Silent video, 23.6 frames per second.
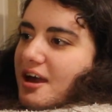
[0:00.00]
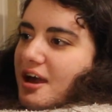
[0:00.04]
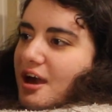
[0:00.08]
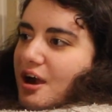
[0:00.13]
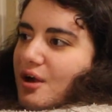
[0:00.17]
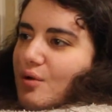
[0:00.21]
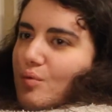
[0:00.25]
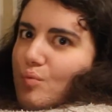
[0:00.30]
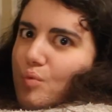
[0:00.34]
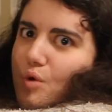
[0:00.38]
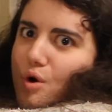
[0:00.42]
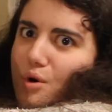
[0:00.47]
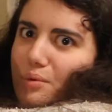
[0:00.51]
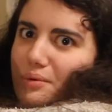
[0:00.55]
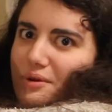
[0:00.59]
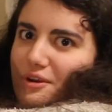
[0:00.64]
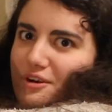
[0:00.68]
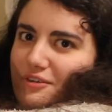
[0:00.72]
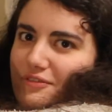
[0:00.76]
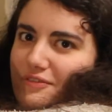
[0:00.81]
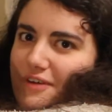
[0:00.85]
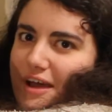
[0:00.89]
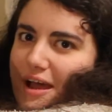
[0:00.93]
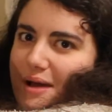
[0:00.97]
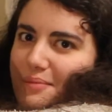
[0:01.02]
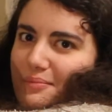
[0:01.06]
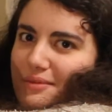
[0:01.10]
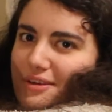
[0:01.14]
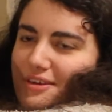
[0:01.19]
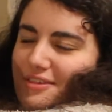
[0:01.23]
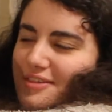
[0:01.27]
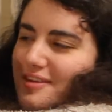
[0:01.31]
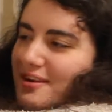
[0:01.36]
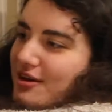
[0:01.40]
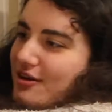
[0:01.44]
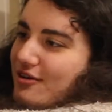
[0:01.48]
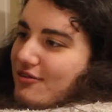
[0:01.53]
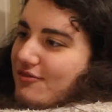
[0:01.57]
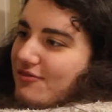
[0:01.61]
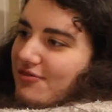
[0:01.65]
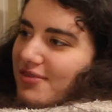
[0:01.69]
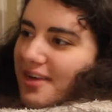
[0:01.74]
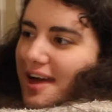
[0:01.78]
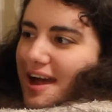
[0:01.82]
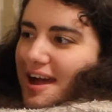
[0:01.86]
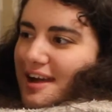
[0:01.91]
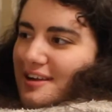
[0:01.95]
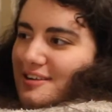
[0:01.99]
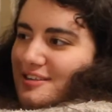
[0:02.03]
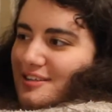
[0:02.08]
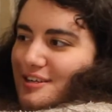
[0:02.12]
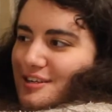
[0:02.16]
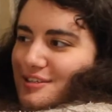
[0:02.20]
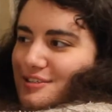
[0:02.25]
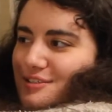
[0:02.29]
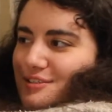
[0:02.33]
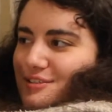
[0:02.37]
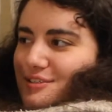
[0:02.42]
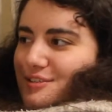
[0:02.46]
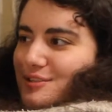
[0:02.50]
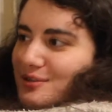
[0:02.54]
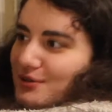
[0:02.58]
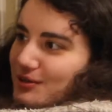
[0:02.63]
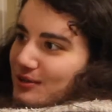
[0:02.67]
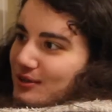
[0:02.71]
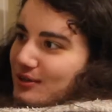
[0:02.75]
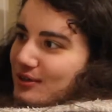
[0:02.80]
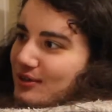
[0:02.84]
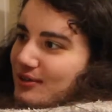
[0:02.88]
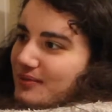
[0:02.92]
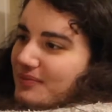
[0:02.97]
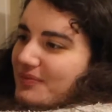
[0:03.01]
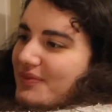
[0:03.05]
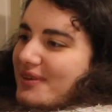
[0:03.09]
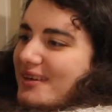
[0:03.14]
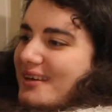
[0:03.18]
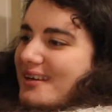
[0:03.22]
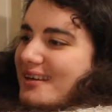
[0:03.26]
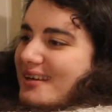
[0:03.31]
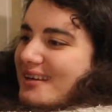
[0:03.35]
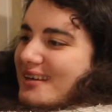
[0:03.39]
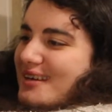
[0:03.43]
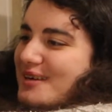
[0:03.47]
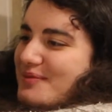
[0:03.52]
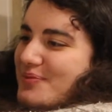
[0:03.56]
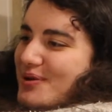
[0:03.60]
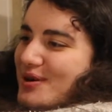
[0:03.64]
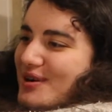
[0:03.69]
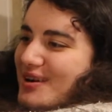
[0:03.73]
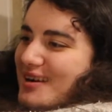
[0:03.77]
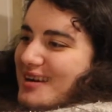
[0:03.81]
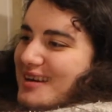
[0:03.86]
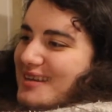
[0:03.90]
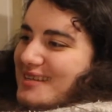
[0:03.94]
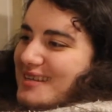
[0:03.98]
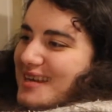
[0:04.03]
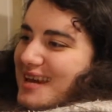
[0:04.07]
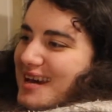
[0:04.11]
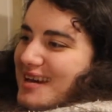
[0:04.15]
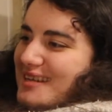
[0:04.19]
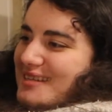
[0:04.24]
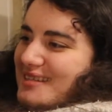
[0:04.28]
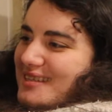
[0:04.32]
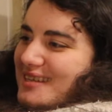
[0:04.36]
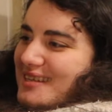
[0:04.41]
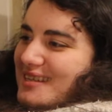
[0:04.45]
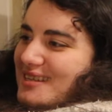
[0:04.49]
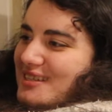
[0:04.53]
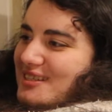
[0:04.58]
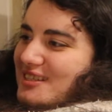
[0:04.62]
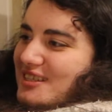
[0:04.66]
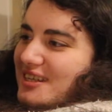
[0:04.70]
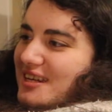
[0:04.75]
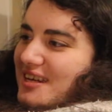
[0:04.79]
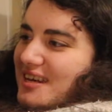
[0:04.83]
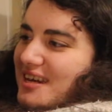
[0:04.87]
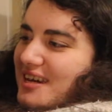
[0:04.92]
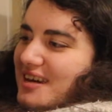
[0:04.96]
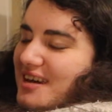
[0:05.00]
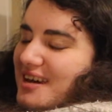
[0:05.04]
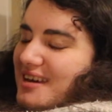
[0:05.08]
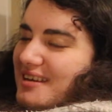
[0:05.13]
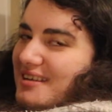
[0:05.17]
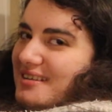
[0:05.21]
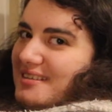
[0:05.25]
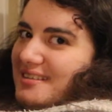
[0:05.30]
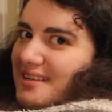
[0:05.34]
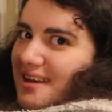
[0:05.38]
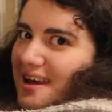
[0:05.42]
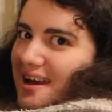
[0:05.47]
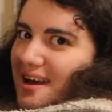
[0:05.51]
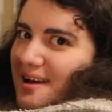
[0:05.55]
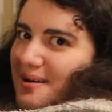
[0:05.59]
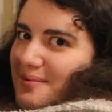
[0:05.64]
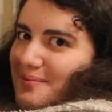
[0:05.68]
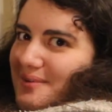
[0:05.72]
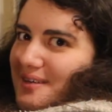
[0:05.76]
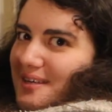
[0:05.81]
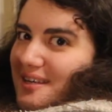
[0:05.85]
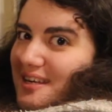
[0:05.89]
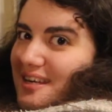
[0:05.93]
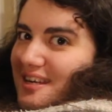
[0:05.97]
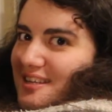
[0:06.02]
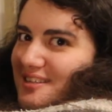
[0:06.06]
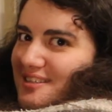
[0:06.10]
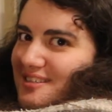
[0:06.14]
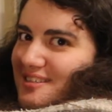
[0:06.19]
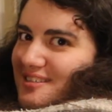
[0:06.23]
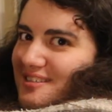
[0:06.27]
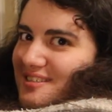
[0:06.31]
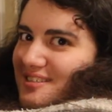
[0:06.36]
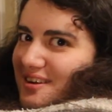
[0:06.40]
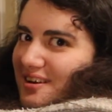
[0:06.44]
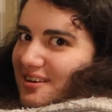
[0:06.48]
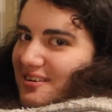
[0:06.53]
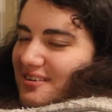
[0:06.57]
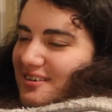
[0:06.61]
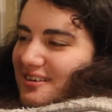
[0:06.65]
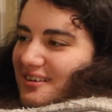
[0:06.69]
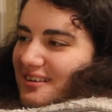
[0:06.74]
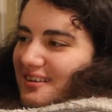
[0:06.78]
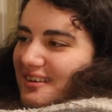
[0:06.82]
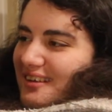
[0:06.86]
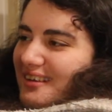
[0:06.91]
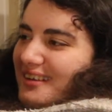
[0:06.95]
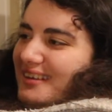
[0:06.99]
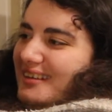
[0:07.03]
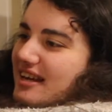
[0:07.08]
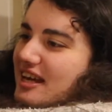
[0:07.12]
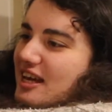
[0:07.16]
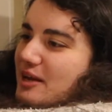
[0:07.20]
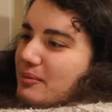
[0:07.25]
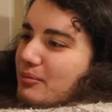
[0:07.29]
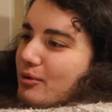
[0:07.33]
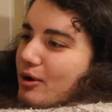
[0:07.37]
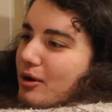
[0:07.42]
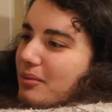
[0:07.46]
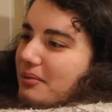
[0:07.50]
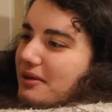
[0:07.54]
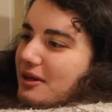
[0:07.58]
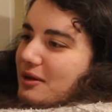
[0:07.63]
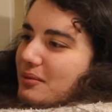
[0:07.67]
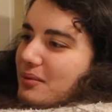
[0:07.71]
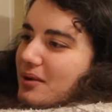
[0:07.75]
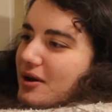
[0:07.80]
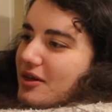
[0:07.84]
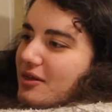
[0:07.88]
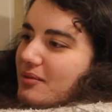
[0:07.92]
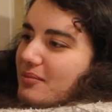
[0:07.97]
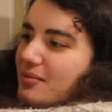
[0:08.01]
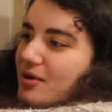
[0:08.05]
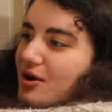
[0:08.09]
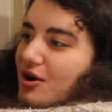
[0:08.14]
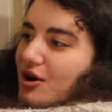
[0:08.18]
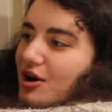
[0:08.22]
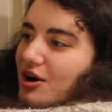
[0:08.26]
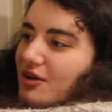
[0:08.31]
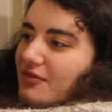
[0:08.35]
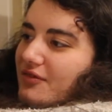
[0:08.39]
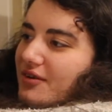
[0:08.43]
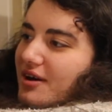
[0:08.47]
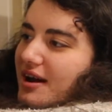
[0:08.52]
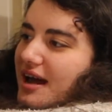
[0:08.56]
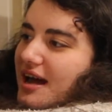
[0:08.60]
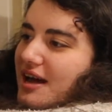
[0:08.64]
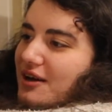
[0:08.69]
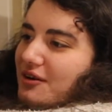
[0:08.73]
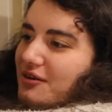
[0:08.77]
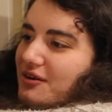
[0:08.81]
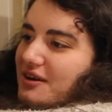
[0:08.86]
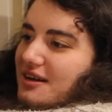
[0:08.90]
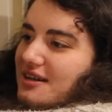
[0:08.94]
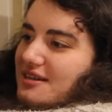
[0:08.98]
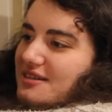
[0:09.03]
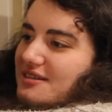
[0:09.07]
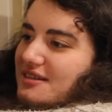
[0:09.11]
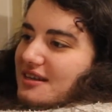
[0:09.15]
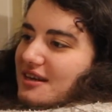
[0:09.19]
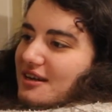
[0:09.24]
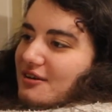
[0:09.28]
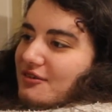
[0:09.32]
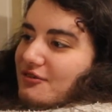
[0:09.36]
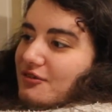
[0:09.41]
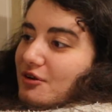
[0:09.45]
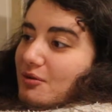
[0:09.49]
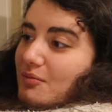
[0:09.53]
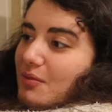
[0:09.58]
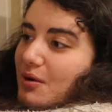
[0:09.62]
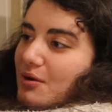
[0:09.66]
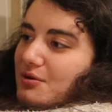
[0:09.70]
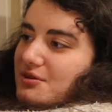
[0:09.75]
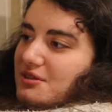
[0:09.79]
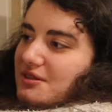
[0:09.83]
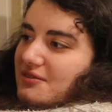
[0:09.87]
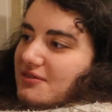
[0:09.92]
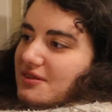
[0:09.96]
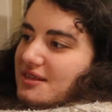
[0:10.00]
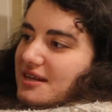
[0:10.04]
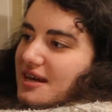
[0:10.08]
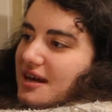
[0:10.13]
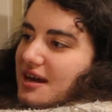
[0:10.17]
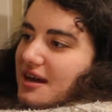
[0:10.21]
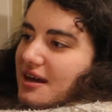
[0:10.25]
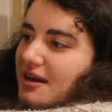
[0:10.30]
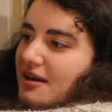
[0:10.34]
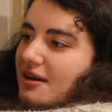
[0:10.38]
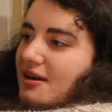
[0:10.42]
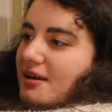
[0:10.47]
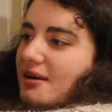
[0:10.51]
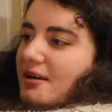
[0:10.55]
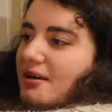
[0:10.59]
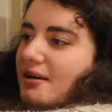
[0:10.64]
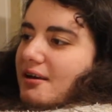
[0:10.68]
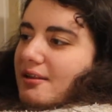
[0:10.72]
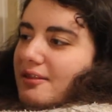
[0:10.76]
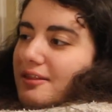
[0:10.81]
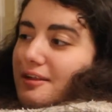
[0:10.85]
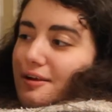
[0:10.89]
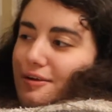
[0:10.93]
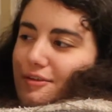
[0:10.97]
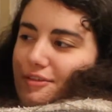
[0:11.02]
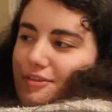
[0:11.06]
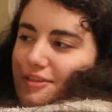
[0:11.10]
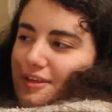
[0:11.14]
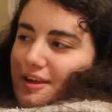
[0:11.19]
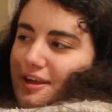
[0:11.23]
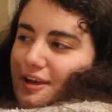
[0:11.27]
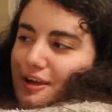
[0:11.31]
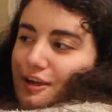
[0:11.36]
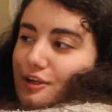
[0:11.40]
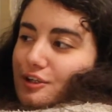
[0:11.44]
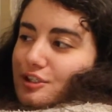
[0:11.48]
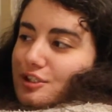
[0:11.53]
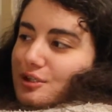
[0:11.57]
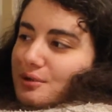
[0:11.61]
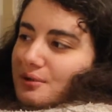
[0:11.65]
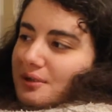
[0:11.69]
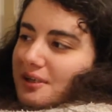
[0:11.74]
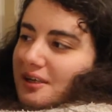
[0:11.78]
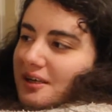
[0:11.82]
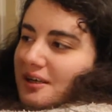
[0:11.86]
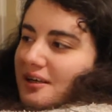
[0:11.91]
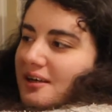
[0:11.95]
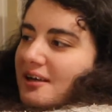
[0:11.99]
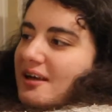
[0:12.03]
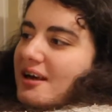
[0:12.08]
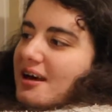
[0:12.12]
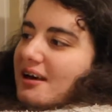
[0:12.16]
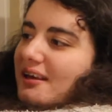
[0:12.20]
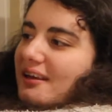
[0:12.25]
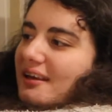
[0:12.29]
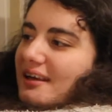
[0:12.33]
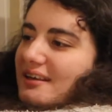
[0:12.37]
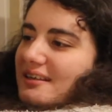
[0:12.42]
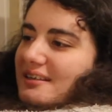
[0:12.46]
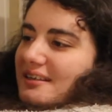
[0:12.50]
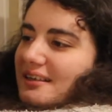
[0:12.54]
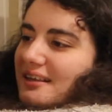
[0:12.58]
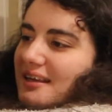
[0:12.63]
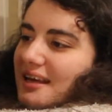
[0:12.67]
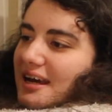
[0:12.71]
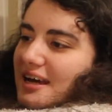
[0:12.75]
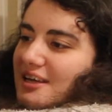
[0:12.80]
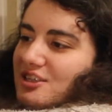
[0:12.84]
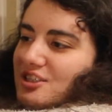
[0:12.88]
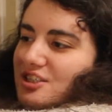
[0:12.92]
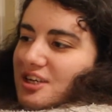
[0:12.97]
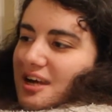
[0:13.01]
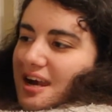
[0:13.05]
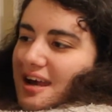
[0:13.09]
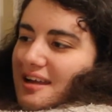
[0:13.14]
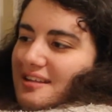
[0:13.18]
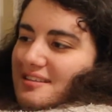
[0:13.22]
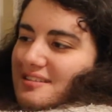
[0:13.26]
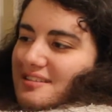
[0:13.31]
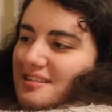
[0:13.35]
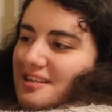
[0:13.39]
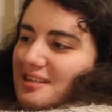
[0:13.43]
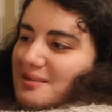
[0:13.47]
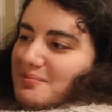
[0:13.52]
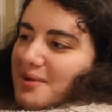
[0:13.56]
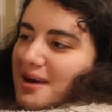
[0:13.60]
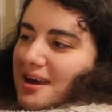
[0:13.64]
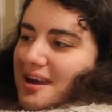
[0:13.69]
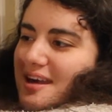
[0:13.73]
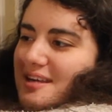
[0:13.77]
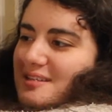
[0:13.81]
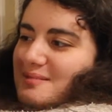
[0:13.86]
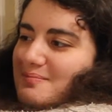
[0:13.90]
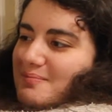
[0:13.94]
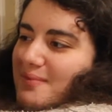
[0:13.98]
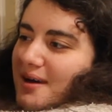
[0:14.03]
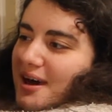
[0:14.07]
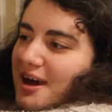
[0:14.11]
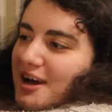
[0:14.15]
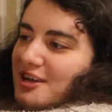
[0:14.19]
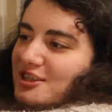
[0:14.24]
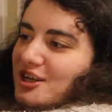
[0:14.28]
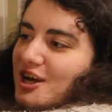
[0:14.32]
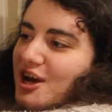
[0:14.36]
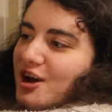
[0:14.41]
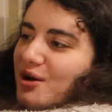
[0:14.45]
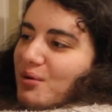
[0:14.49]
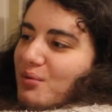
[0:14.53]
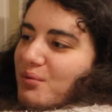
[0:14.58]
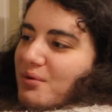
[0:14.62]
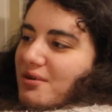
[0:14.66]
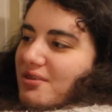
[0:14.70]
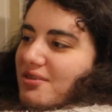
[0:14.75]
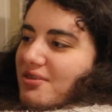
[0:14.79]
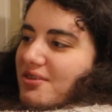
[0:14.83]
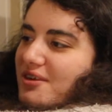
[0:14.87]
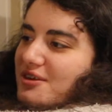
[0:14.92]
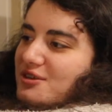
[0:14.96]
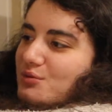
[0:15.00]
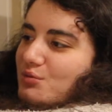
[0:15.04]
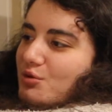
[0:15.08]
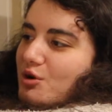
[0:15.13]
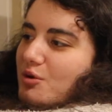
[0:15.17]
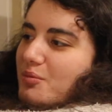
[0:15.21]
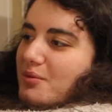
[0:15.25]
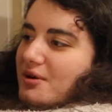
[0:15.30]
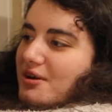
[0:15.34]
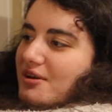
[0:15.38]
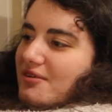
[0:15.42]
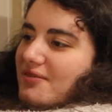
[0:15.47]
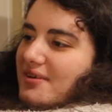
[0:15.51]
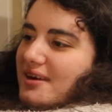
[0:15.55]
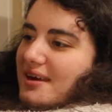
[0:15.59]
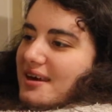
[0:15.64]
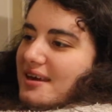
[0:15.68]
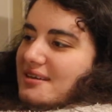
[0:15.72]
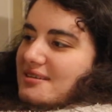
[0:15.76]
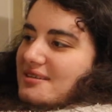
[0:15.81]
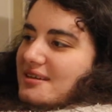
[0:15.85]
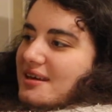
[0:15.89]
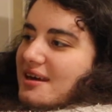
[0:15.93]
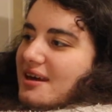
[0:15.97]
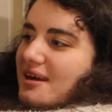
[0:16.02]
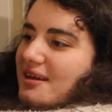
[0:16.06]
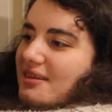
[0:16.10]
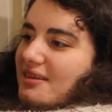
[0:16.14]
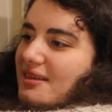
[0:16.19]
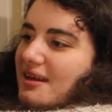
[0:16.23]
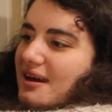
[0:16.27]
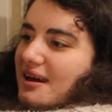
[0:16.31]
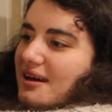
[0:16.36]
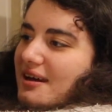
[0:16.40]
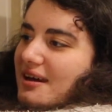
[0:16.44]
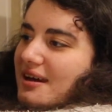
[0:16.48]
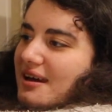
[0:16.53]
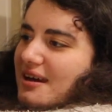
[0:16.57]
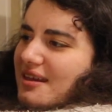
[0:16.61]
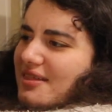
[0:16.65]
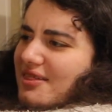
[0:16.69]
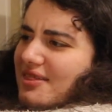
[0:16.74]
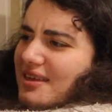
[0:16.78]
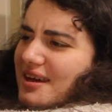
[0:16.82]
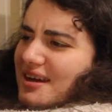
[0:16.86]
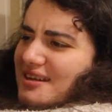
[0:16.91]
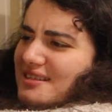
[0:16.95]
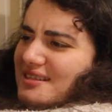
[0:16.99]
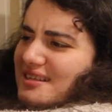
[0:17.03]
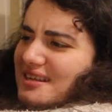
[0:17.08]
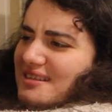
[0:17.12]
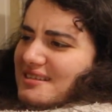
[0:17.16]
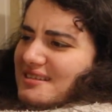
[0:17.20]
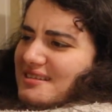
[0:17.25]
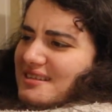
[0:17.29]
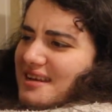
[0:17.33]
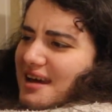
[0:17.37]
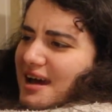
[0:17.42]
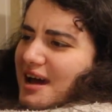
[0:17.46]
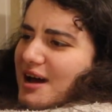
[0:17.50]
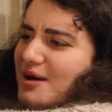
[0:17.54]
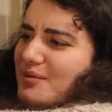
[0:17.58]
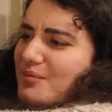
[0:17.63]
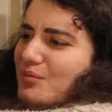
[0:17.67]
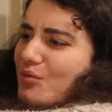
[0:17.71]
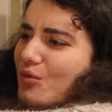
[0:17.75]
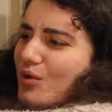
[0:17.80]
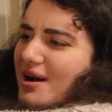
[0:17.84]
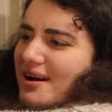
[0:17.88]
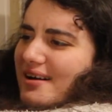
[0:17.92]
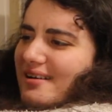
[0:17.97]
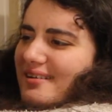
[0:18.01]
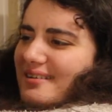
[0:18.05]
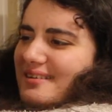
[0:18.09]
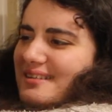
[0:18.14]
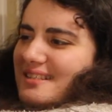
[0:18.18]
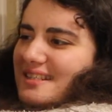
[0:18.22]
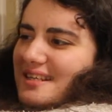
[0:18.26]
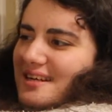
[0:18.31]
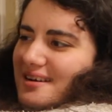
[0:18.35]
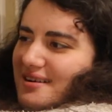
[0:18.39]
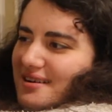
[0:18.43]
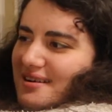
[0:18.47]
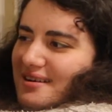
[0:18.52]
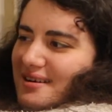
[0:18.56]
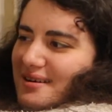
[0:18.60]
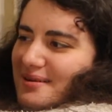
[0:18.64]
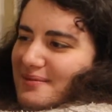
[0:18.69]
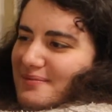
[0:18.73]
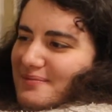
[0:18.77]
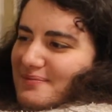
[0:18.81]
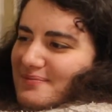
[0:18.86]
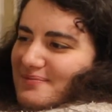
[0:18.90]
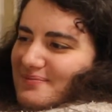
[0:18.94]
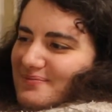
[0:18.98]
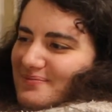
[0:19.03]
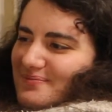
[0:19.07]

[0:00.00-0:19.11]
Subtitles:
And what will your family think of that, sir? He put his hand to his cheek. Damn, it stung. He'd probably wear the mark of her hand on his skin for most of the day. They'll think, Julia, that at last Chance has met his match with this woman of his, that it's damn well time.